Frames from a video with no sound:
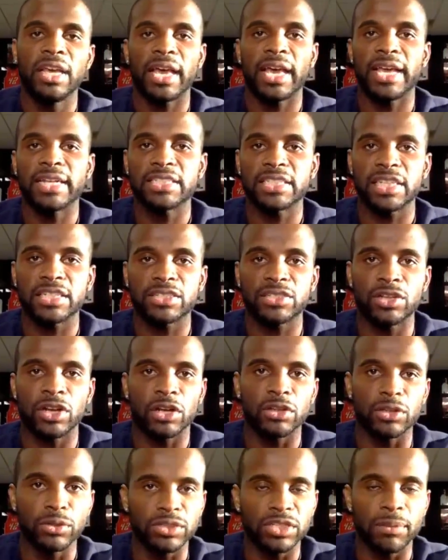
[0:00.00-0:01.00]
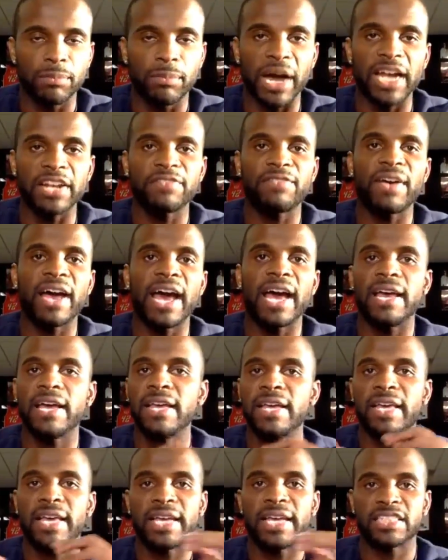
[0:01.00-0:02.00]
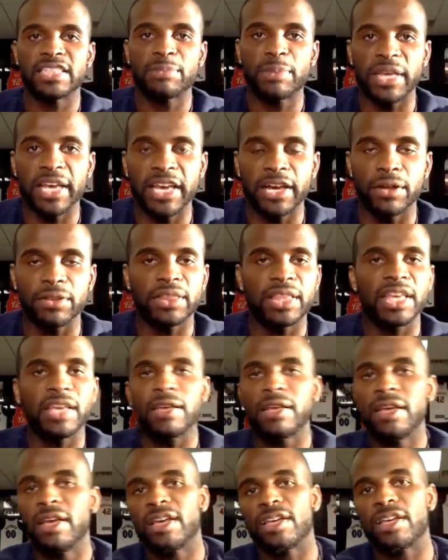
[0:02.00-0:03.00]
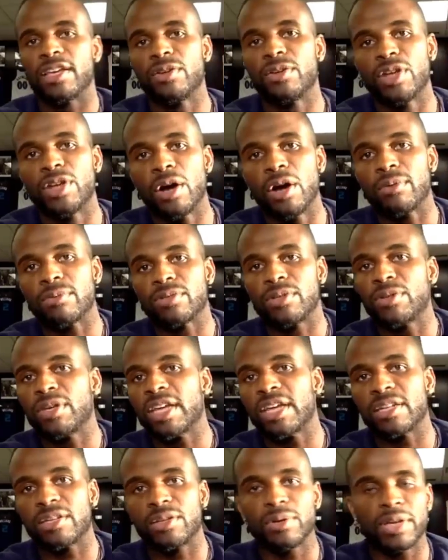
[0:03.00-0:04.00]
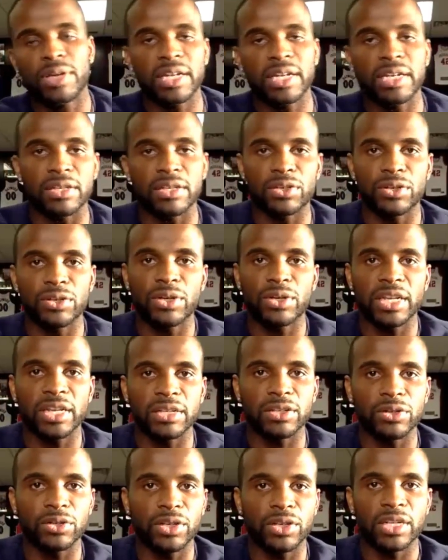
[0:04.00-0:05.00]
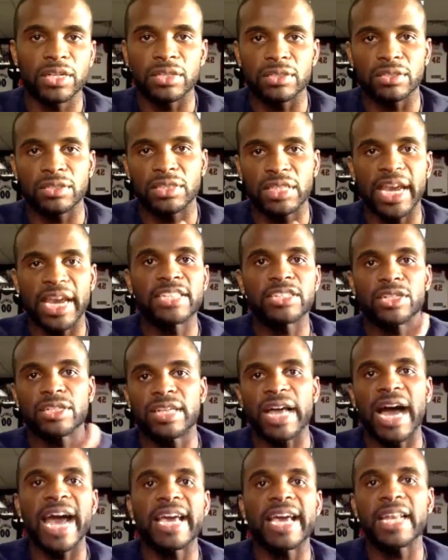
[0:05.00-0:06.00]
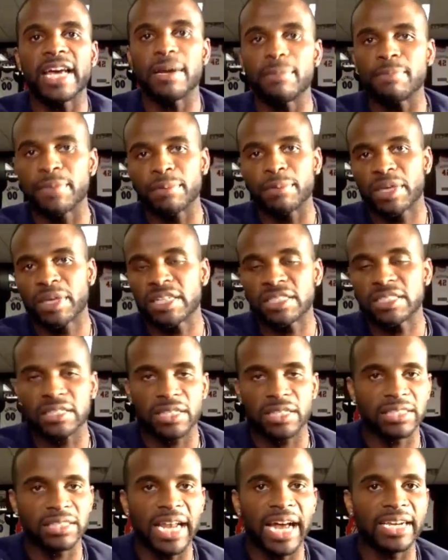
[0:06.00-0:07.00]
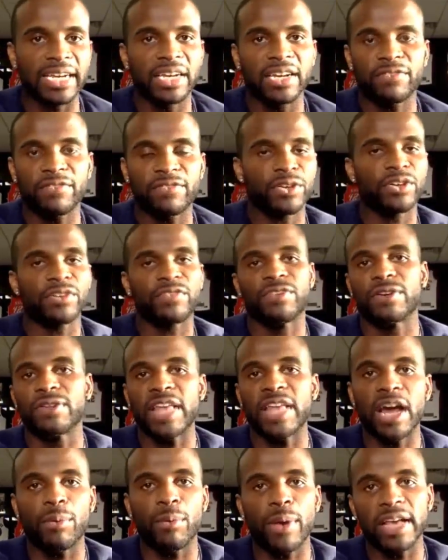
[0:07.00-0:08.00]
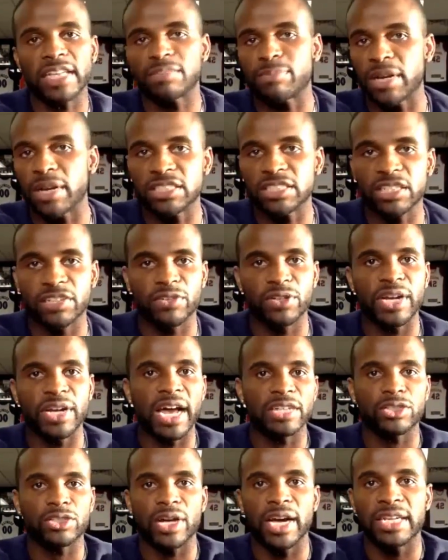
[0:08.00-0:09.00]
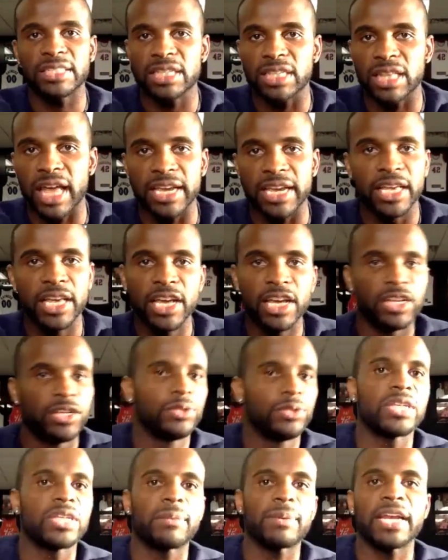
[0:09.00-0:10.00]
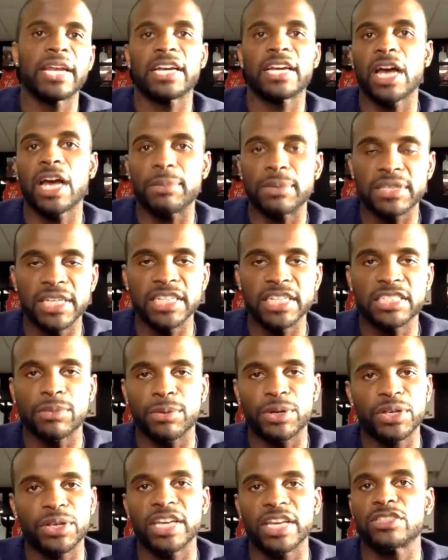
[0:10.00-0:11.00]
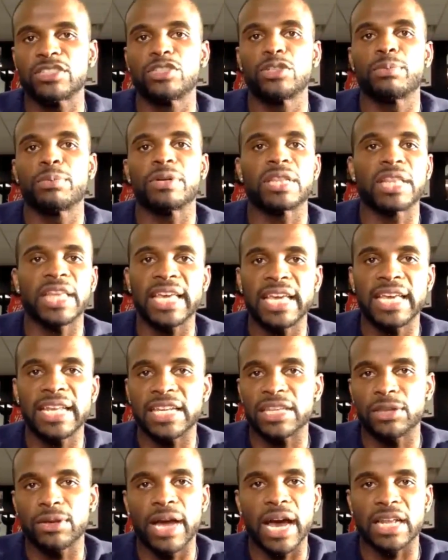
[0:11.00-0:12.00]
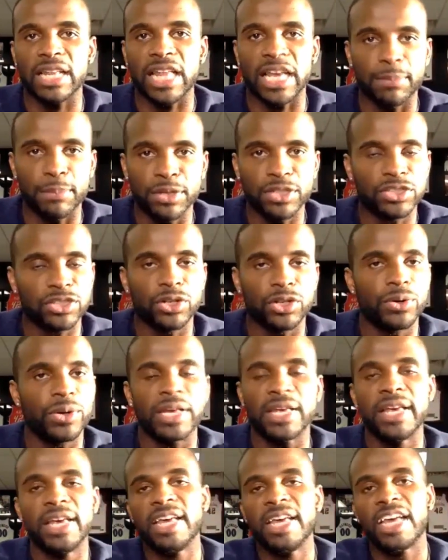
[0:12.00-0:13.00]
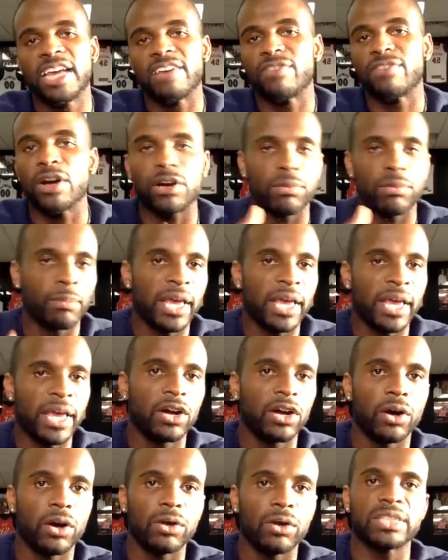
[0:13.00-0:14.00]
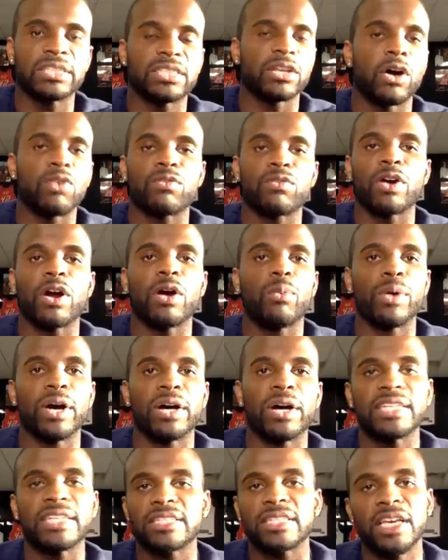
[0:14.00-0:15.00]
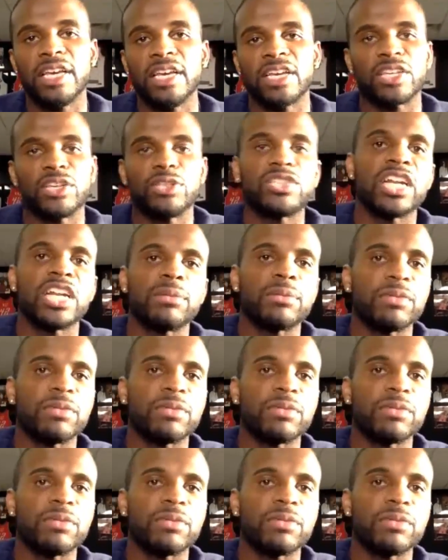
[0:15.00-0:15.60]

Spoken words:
and just, losing body fat and just being healthy, you don't, you can change your diet up, because it's not good for you to feel that way, especially if you're not trying to like do some kind of competition where you're getting super lean and you got to like push through it. If your main goal is overall wellness, you shouldn't